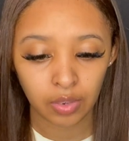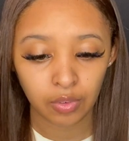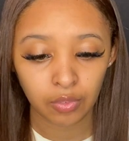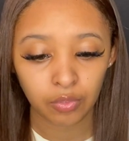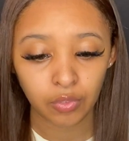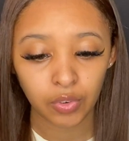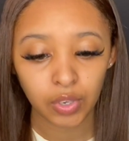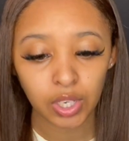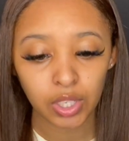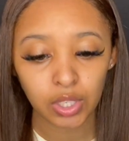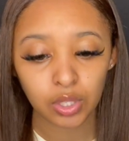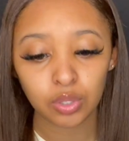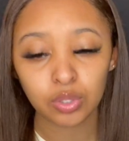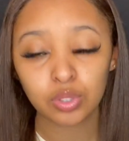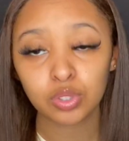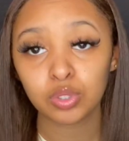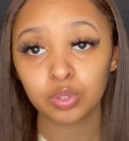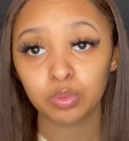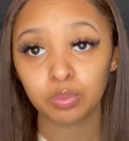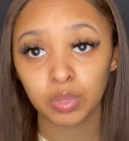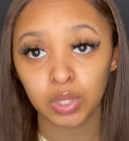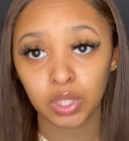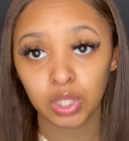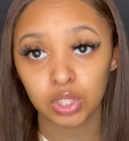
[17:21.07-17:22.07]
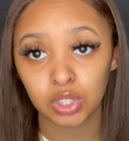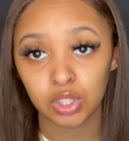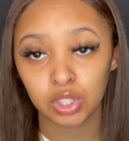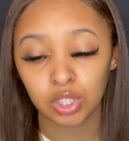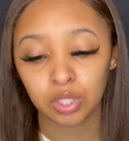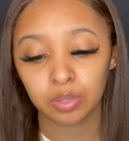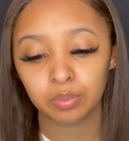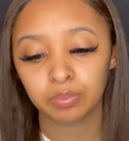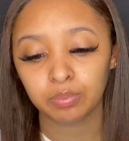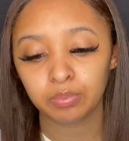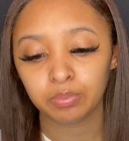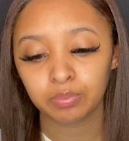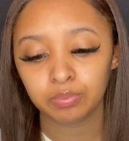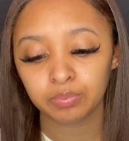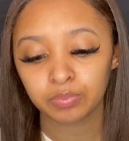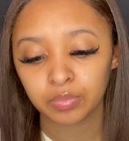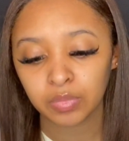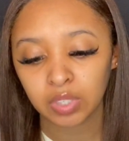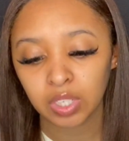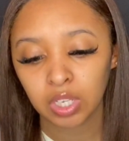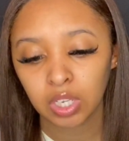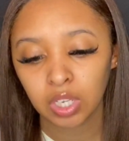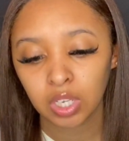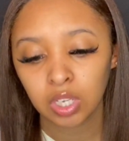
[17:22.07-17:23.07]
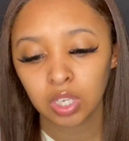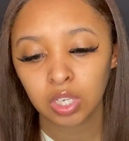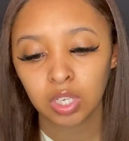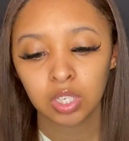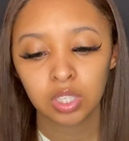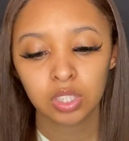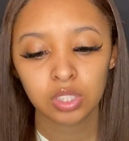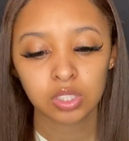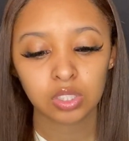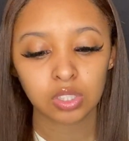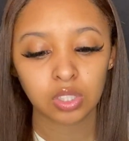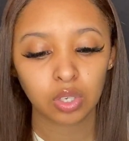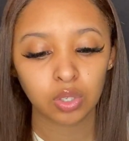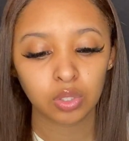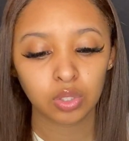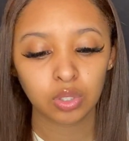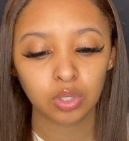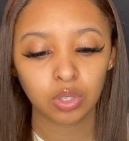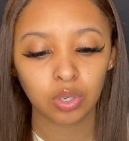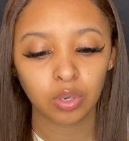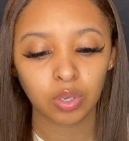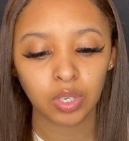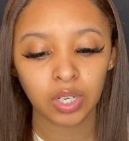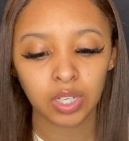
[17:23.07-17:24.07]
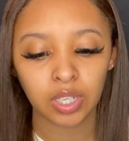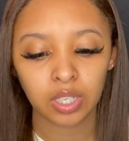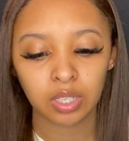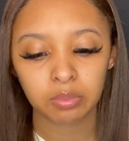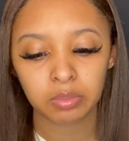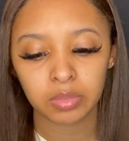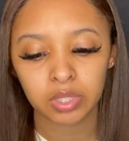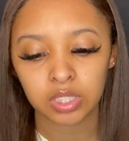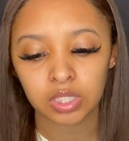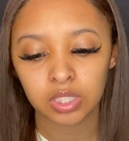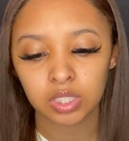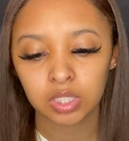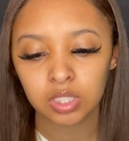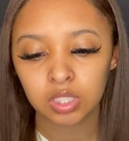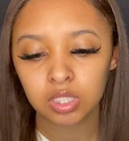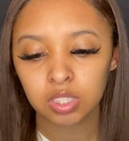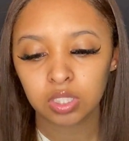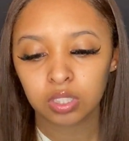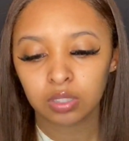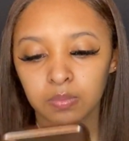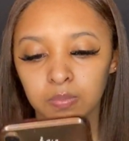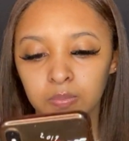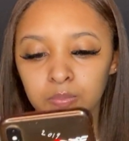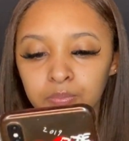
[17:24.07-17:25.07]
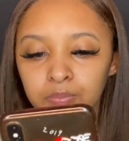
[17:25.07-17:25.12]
PNG. So you go to images